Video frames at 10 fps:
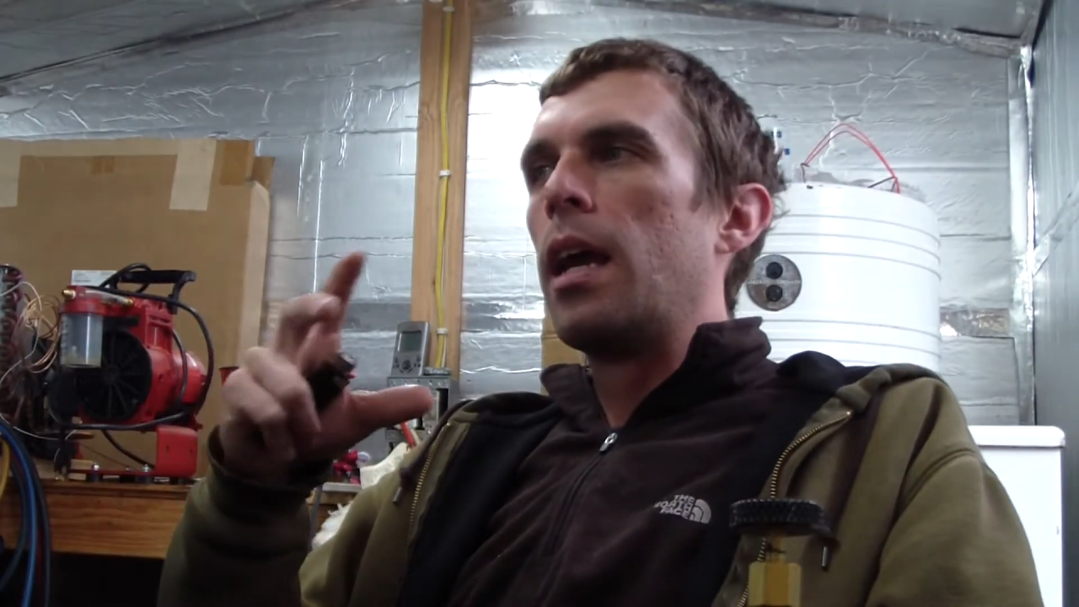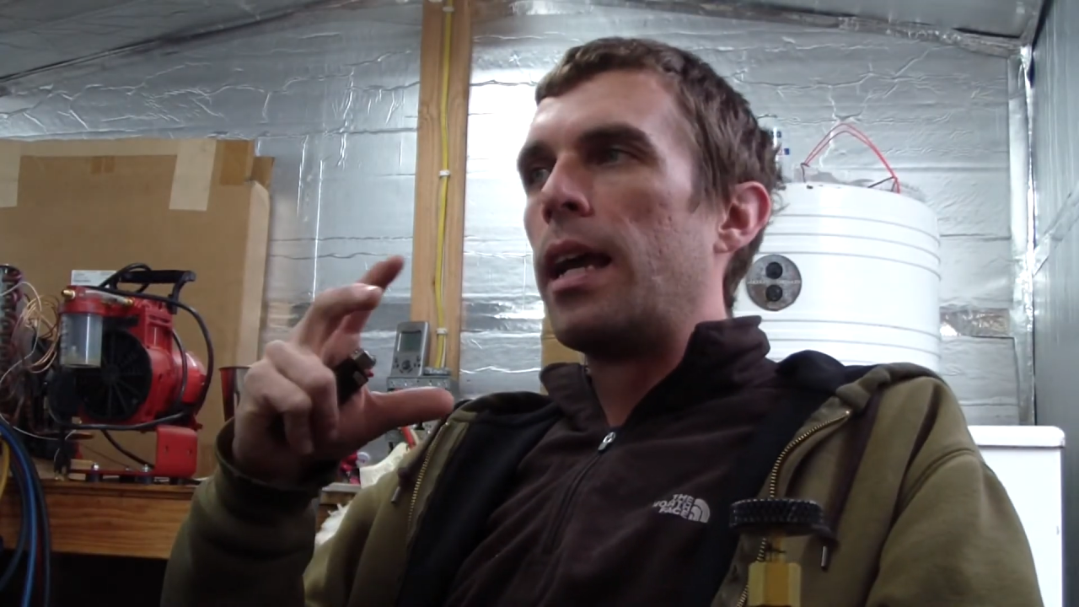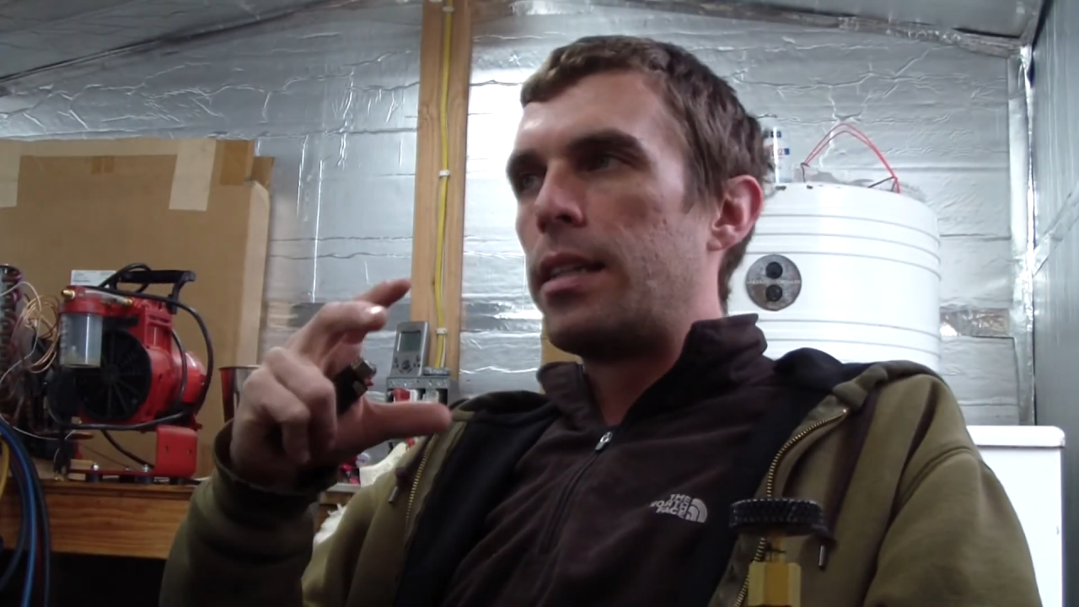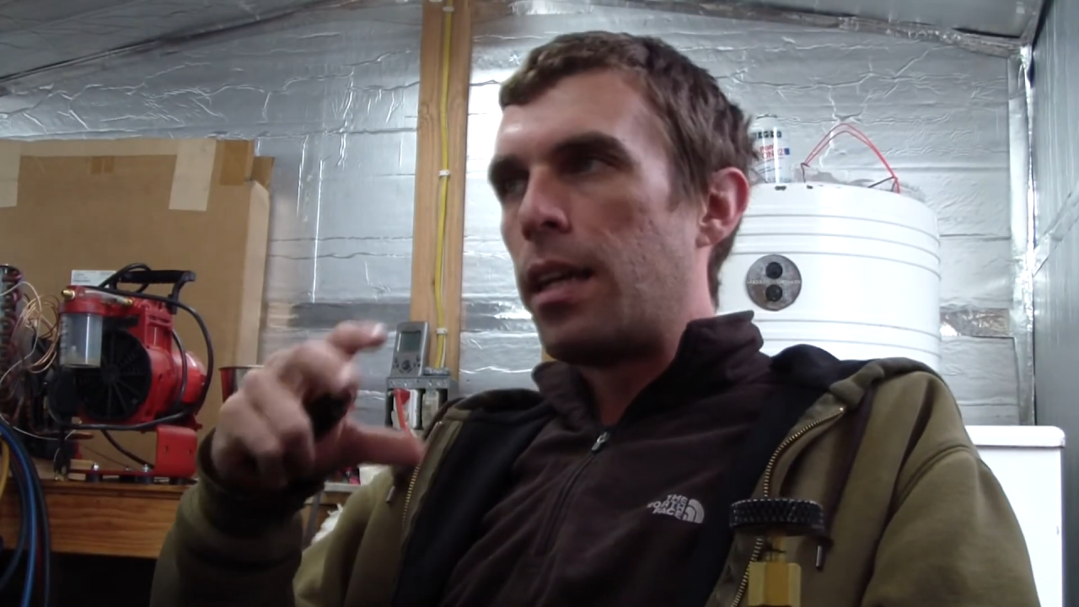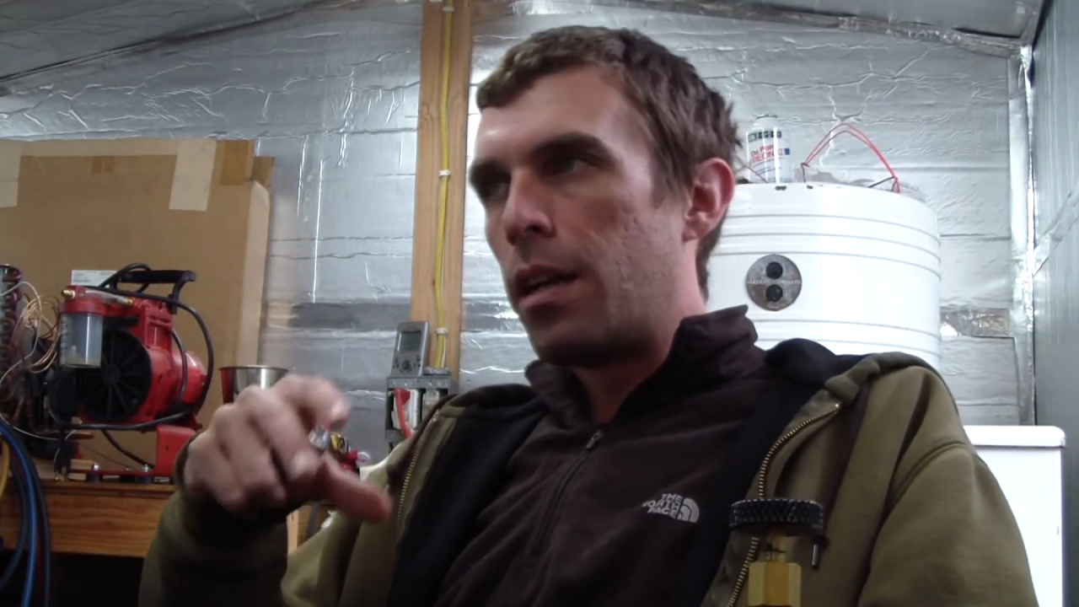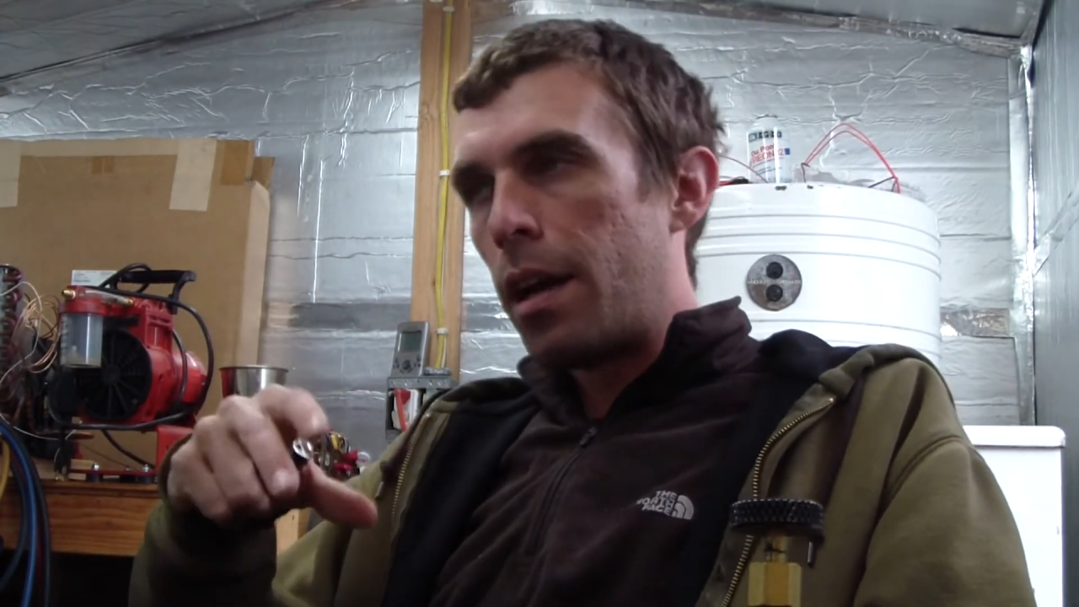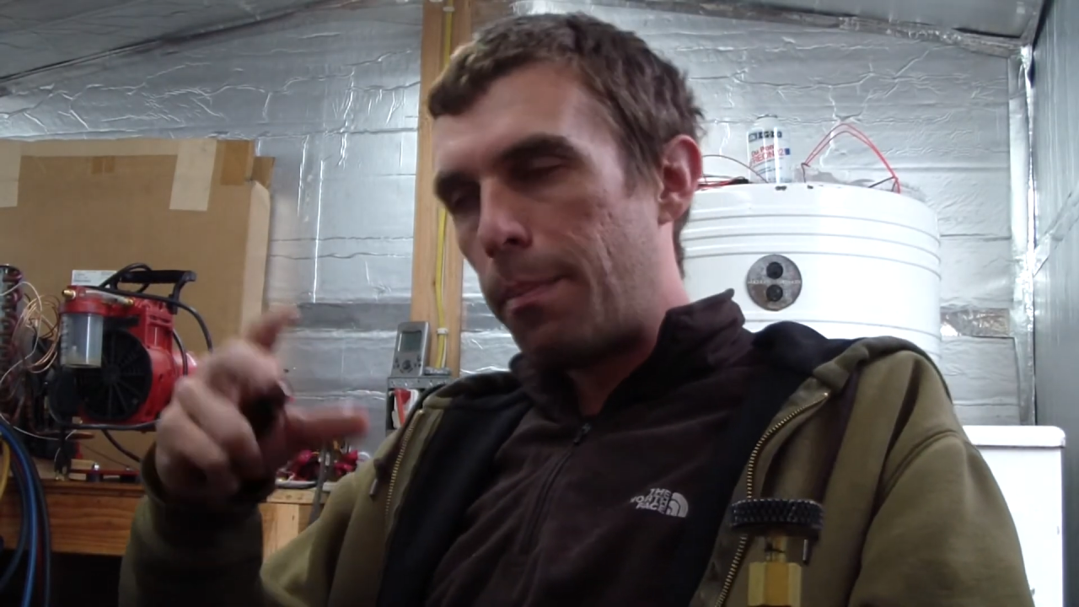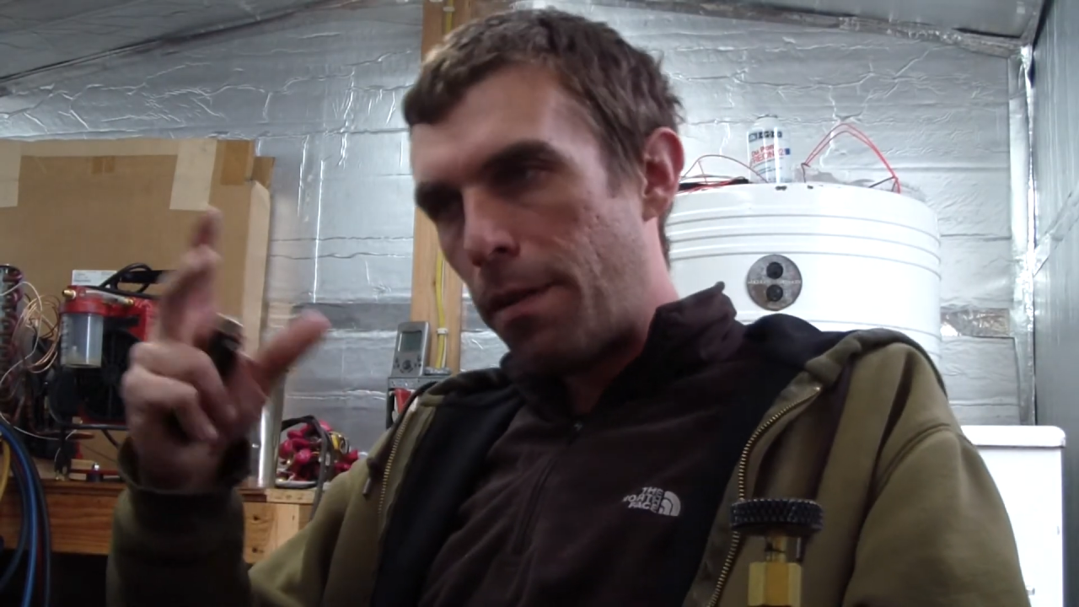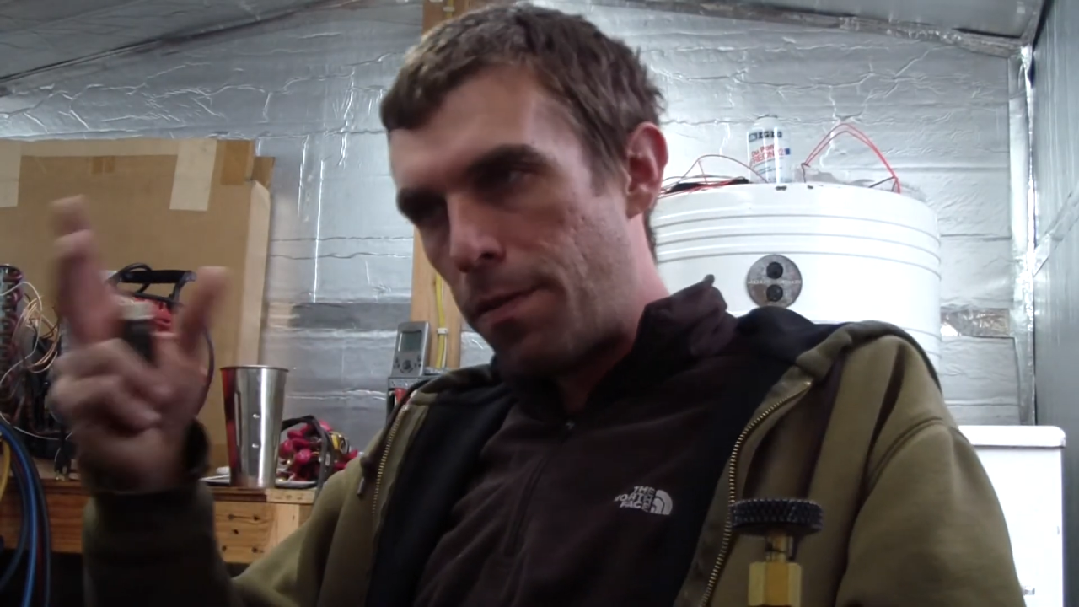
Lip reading: It's heated up by